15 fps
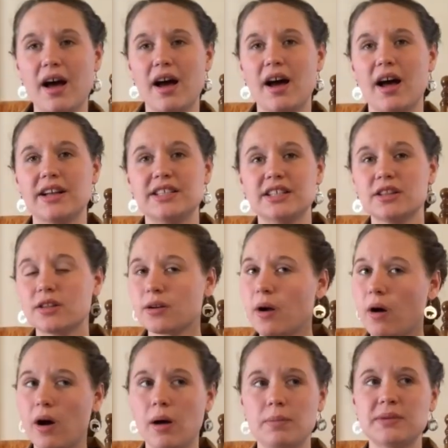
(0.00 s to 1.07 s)
I uh, didn't
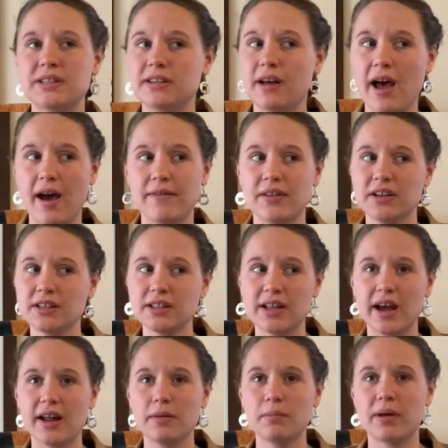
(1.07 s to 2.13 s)
throw up, still haven't
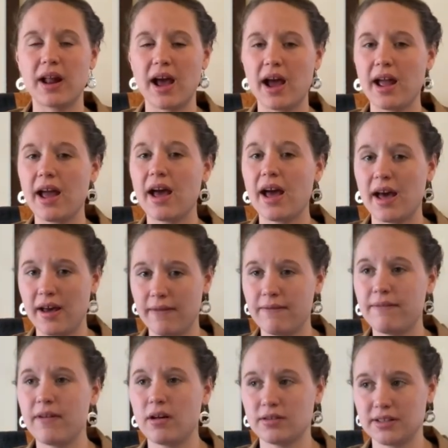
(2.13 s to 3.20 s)
yet, but I have
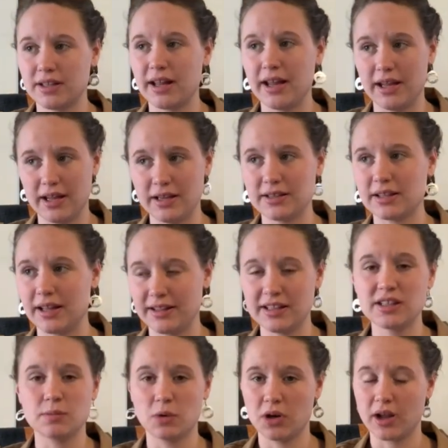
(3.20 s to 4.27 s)
felt like it. Like
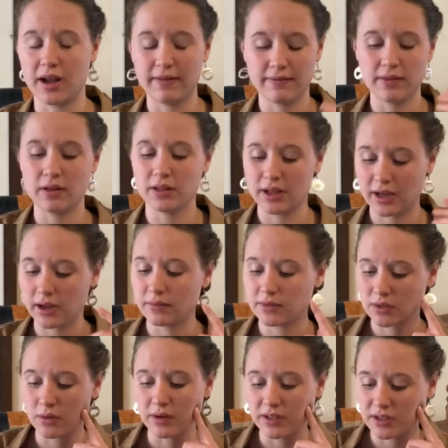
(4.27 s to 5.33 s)
this morning I felt like I
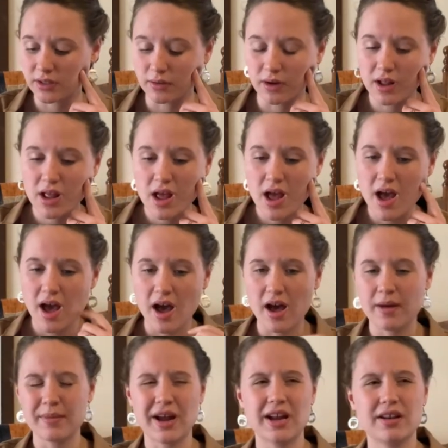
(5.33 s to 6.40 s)
was going to.
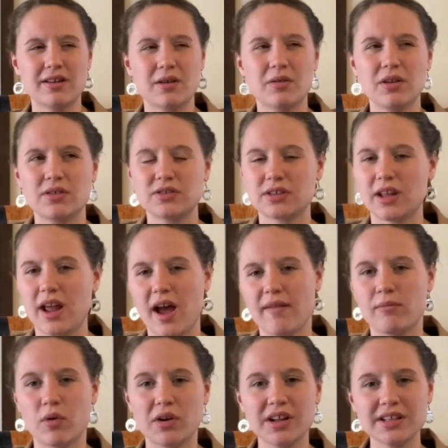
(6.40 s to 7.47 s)
Um, I don't usually
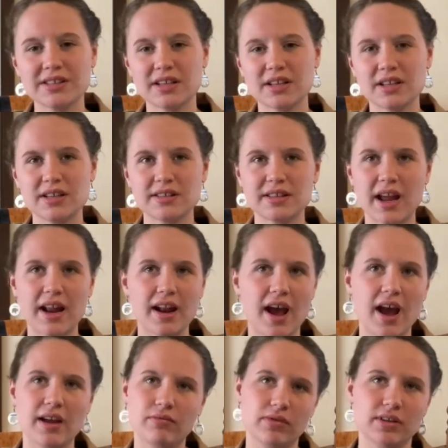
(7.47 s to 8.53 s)
have morning sickness, and
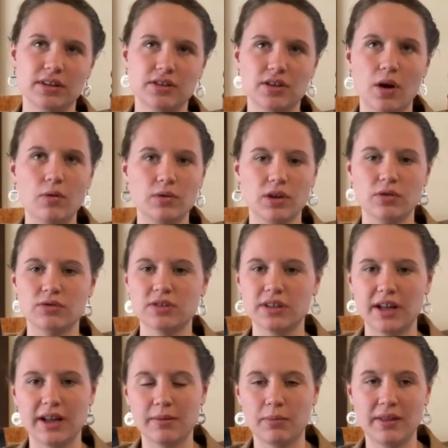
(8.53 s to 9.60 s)
I really don't
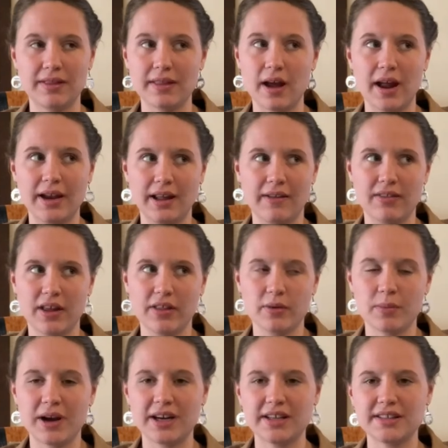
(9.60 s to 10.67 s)
usually with any of the
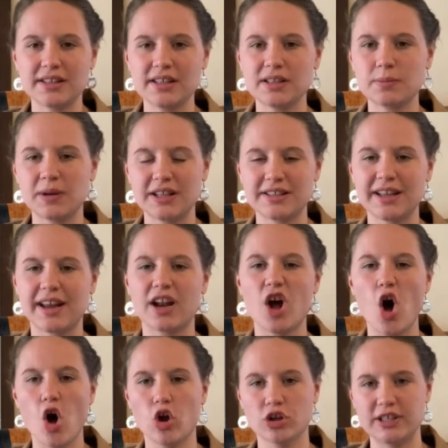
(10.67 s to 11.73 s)
other pregnancies, but it's like an
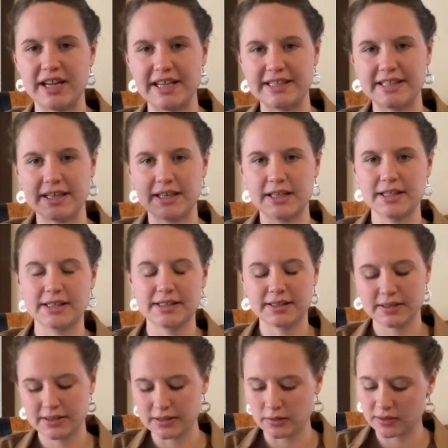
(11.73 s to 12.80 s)
all day sickness.
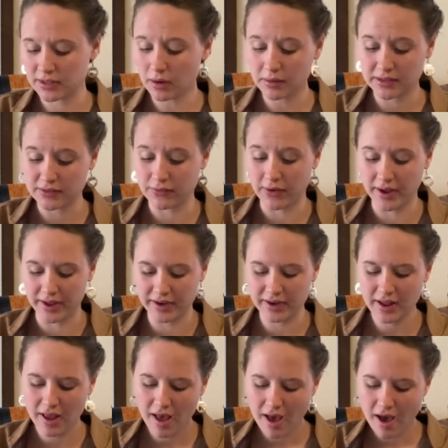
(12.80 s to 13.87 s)
So it's always fun.